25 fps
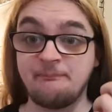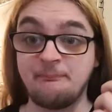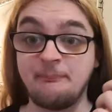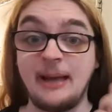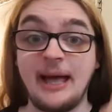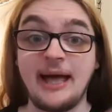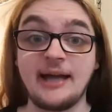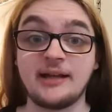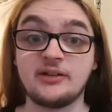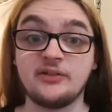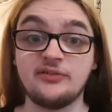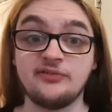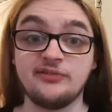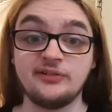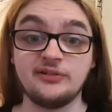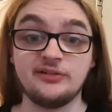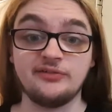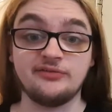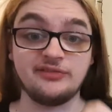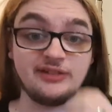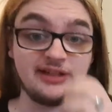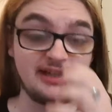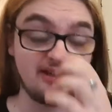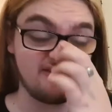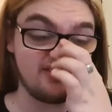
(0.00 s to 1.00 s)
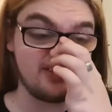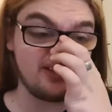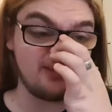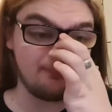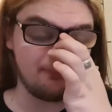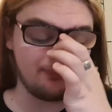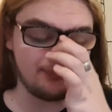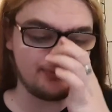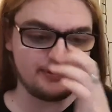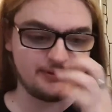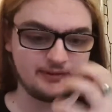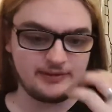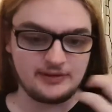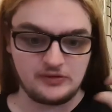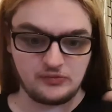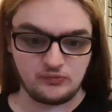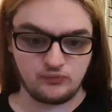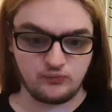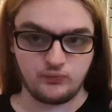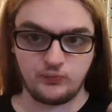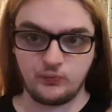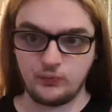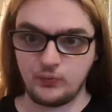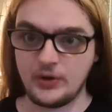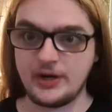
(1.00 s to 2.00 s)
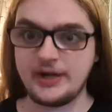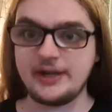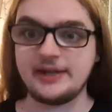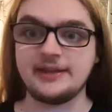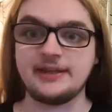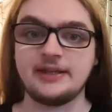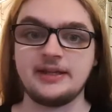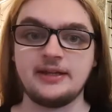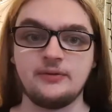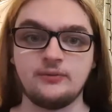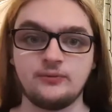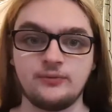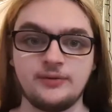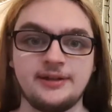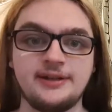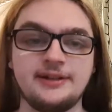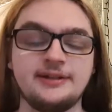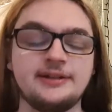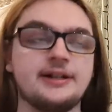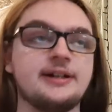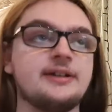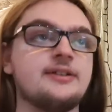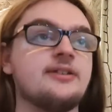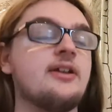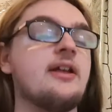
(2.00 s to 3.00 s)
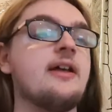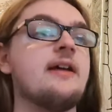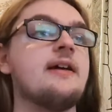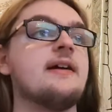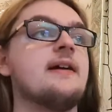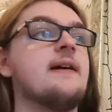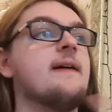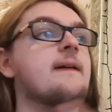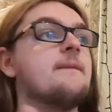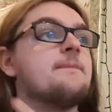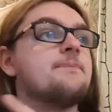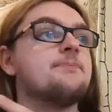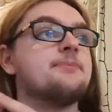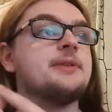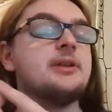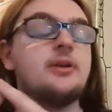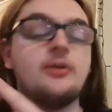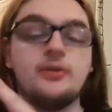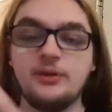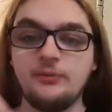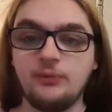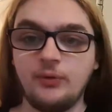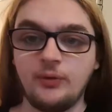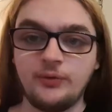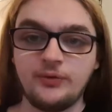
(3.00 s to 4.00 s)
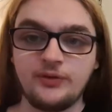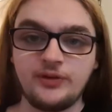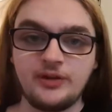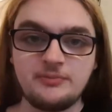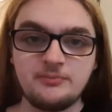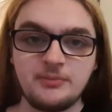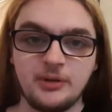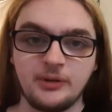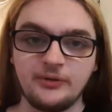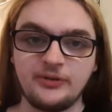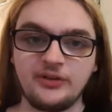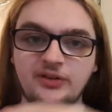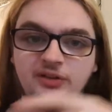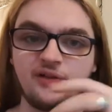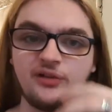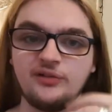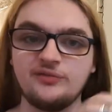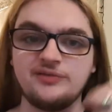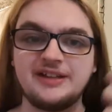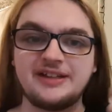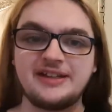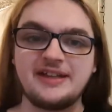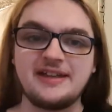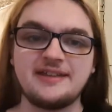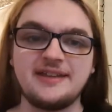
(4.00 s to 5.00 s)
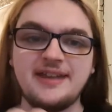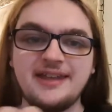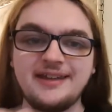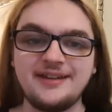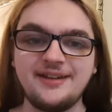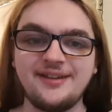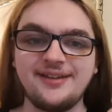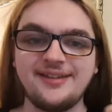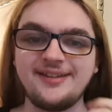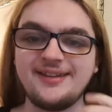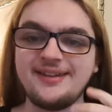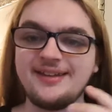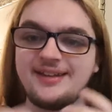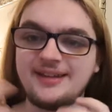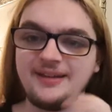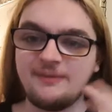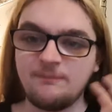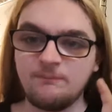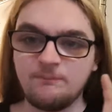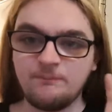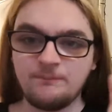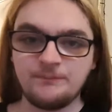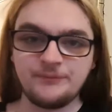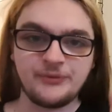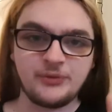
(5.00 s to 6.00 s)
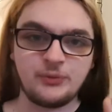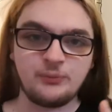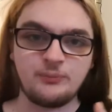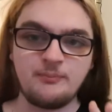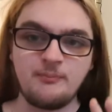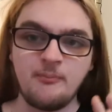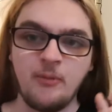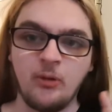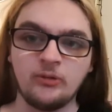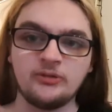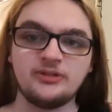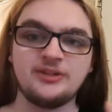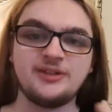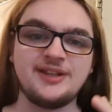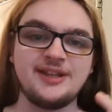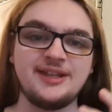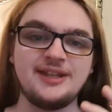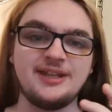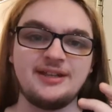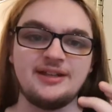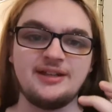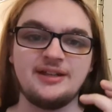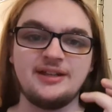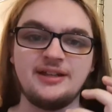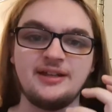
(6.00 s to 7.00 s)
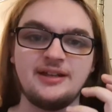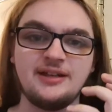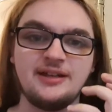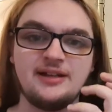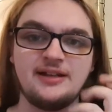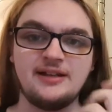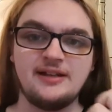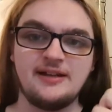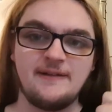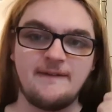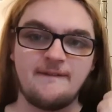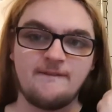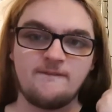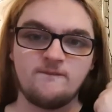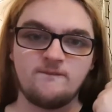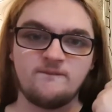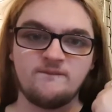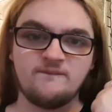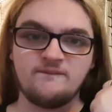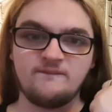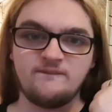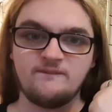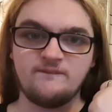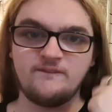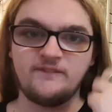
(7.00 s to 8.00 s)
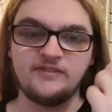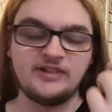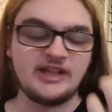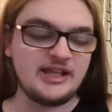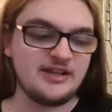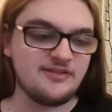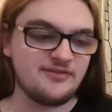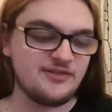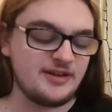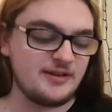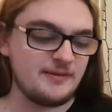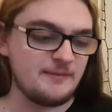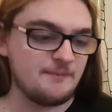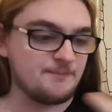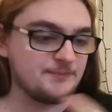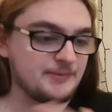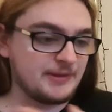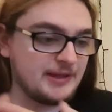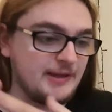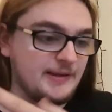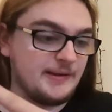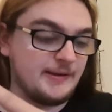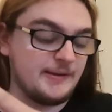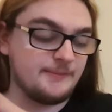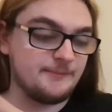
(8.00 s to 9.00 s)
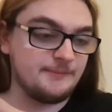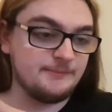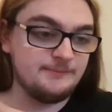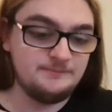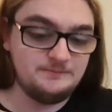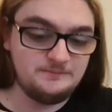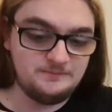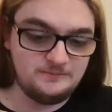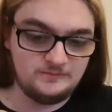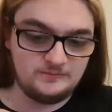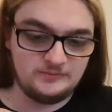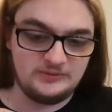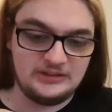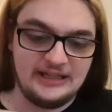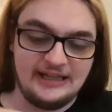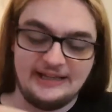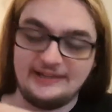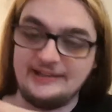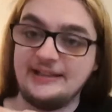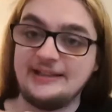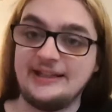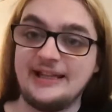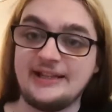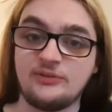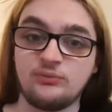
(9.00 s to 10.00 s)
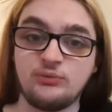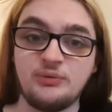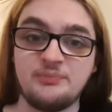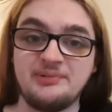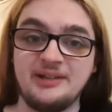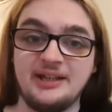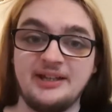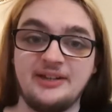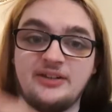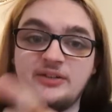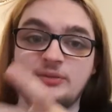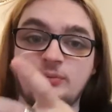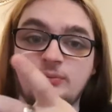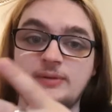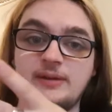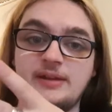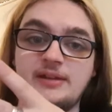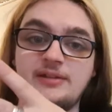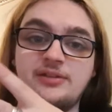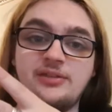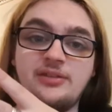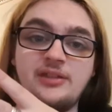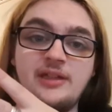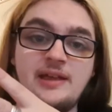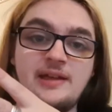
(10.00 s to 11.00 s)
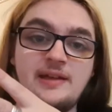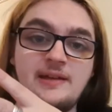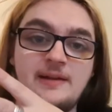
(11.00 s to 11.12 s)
packed full of flavour. It's really, really nice. You got your roasted malt, sort of like a Guinness-y, malty flavour, and then that's replaced with